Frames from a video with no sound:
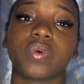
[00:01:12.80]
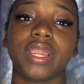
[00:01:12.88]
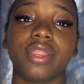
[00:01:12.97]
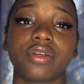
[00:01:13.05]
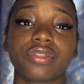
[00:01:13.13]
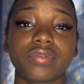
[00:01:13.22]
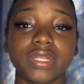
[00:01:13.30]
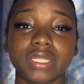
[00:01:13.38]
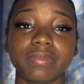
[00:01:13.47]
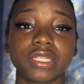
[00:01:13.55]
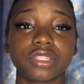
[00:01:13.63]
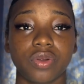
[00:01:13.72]
in year 3
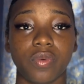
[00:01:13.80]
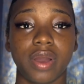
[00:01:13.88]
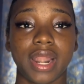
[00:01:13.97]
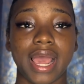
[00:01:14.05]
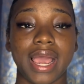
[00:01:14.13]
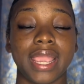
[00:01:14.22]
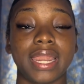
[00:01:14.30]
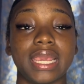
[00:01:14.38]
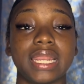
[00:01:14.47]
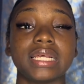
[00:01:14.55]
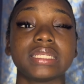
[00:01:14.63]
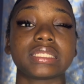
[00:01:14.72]
semester 1, I
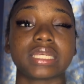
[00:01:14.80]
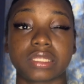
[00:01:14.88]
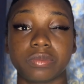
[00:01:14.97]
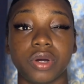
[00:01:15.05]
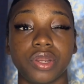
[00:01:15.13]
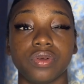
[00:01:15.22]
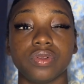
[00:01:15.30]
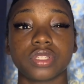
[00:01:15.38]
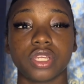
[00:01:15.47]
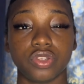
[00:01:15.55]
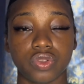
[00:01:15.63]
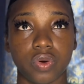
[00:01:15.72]
did 6 modules
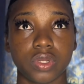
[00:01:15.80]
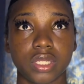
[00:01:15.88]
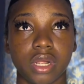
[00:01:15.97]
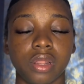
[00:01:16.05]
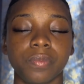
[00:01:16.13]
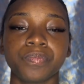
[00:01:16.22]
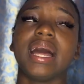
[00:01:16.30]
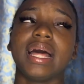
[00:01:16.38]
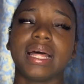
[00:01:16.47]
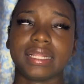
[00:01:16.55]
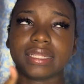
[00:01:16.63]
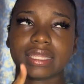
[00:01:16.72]
in total.
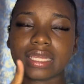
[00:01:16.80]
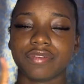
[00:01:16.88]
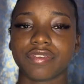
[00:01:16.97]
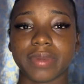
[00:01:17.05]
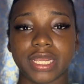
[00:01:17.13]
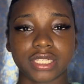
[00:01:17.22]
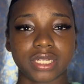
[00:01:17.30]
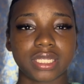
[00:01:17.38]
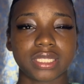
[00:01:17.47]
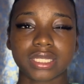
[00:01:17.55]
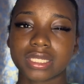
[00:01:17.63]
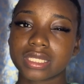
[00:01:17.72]
Health information
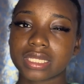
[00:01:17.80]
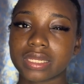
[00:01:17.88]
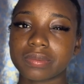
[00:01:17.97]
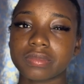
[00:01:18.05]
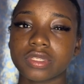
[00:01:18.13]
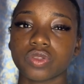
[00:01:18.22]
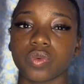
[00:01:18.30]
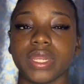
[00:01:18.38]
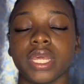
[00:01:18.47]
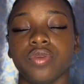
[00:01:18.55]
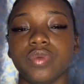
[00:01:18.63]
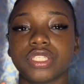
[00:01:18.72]
systems, we
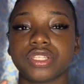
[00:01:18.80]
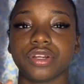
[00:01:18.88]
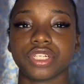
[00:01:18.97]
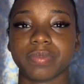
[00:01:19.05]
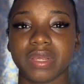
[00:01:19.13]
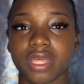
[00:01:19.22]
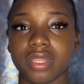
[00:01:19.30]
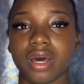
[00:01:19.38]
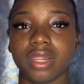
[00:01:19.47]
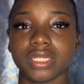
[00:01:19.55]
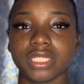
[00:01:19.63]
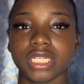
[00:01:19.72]
did research
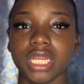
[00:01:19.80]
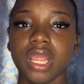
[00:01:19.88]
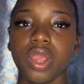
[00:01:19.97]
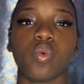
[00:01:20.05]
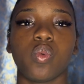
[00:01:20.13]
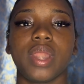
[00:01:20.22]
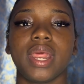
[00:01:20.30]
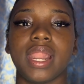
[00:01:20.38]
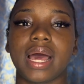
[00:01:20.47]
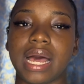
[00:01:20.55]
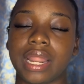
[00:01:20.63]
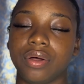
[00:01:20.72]
methodology, we did
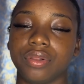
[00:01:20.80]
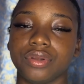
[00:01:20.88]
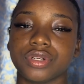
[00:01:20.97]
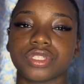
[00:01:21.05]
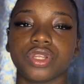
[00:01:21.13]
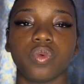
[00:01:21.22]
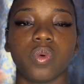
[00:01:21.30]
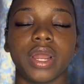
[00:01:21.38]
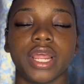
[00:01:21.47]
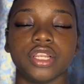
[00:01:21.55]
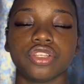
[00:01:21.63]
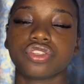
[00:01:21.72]
adult nursing 1
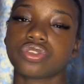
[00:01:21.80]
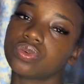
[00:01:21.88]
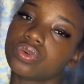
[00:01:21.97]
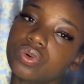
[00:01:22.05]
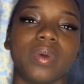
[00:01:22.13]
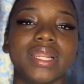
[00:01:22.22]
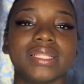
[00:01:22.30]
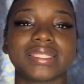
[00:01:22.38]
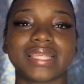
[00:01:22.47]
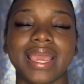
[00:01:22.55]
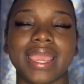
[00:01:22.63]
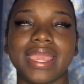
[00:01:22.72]
and 2, we did
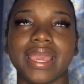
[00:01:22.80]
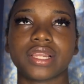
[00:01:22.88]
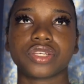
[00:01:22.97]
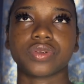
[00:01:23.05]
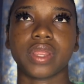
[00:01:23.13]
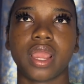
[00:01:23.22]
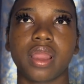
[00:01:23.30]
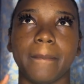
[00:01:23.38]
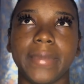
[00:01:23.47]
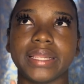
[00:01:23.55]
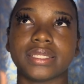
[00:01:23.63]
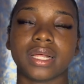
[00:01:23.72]
psychiatric,
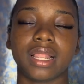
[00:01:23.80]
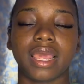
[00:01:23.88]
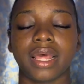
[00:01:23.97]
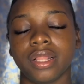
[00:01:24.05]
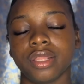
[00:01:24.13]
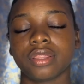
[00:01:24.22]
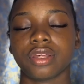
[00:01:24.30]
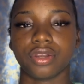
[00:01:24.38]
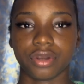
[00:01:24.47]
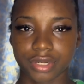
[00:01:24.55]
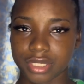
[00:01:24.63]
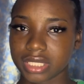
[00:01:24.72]
mental health
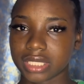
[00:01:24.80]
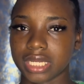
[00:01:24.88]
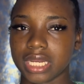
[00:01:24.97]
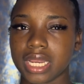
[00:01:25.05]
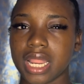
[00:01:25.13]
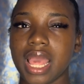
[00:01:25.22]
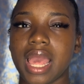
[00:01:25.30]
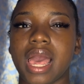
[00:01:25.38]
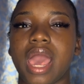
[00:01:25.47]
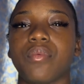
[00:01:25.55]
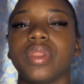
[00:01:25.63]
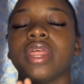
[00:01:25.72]
nursing,
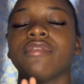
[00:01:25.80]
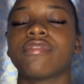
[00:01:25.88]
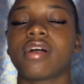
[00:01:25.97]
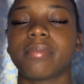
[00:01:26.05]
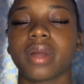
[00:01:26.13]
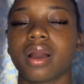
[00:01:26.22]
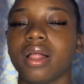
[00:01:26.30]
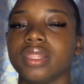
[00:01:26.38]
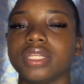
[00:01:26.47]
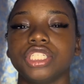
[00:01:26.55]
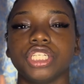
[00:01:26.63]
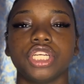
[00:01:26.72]
and we did
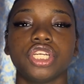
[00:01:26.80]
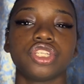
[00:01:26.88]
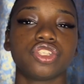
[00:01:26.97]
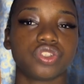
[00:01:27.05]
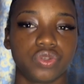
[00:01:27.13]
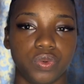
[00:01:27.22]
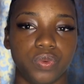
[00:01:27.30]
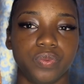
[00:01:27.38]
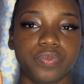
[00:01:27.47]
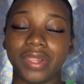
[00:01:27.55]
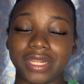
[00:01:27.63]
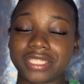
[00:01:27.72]
pharmacology 2.
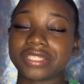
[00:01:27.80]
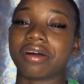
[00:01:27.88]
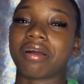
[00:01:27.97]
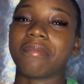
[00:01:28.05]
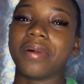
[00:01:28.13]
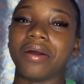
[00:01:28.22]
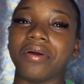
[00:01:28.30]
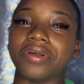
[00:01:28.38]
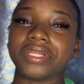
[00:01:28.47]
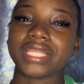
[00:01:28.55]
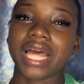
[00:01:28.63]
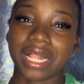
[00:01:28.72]
Let's talk
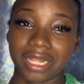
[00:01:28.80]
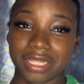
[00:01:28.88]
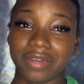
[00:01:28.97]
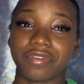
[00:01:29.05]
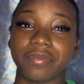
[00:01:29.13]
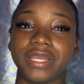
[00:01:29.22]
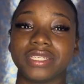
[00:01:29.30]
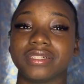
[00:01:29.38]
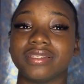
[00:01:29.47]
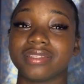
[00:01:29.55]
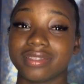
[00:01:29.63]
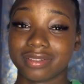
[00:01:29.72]
about health information
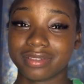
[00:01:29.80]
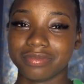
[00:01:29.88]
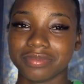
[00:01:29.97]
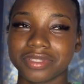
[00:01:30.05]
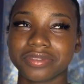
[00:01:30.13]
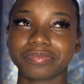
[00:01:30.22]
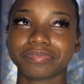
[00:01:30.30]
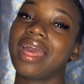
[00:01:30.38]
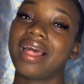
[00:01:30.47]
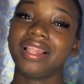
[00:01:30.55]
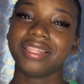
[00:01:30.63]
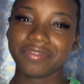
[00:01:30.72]
systems.
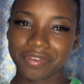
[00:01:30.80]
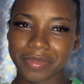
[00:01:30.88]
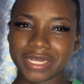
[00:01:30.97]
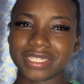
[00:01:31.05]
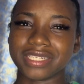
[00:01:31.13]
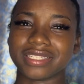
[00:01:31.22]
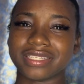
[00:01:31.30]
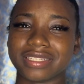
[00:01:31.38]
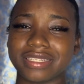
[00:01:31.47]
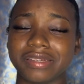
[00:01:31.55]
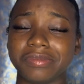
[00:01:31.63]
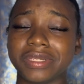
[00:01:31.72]
Health information
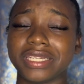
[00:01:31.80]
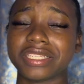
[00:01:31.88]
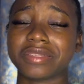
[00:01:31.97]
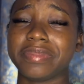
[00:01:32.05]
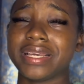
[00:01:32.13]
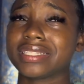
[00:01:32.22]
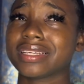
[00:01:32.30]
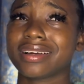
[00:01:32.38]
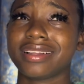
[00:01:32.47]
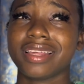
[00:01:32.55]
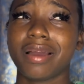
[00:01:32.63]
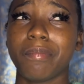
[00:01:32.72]
system is
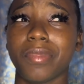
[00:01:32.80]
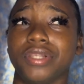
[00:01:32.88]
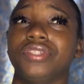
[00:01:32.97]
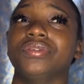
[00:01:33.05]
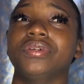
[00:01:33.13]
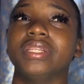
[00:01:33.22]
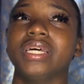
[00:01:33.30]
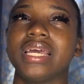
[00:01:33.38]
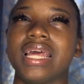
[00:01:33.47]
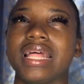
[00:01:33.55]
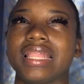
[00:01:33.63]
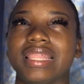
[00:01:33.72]
basically a module
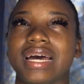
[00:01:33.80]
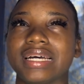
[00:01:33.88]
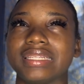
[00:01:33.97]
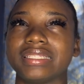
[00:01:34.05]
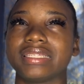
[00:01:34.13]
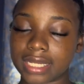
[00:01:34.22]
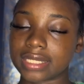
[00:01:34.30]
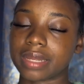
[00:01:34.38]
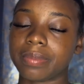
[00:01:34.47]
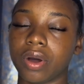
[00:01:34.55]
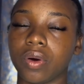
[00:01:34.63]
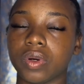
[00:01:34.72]
that, while
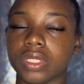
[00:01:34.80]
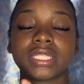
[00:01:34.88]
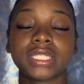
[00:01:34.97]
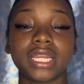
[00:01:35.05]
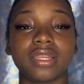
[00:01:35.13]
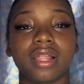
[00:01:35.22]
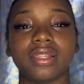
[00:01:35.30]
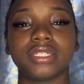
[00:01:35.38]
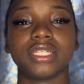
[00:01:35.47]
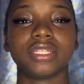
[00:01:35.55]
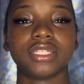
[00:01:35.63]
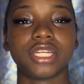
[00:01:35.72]
editing this video, I
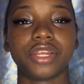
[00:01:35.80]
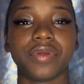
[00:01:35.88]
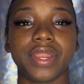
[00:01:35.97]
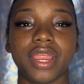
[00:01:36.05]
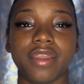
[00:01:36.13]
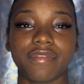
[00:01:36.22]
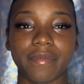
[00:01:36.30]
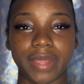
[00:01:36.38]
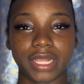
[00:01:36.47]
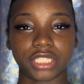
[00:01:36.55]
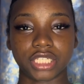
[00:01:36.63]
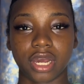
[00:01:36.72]
realized that I did not
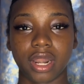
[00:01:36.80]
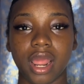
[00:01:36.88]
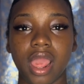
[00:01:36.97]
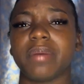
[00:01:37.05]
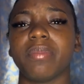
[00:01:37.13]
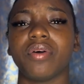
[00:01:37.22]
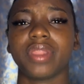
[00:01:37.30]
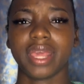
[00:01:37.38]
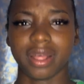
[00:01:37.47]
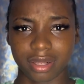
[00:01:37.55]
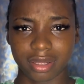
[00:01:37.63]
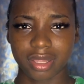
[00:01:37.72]
give a good
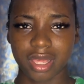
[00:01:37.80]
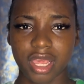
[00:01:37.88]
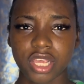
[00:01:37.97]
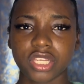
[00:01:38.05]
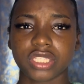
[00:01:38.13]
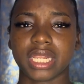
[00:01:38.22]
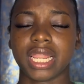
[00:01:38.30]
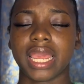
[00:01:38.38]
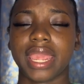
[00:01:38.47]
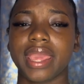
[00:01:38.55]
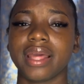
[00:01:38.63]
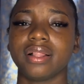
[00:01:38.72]
explanation of the
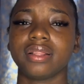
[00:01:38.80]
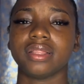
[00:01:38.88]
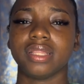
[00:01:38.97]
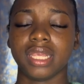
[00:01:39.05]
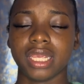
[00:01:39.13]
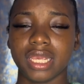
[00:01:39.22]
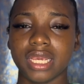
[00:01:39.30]
module, so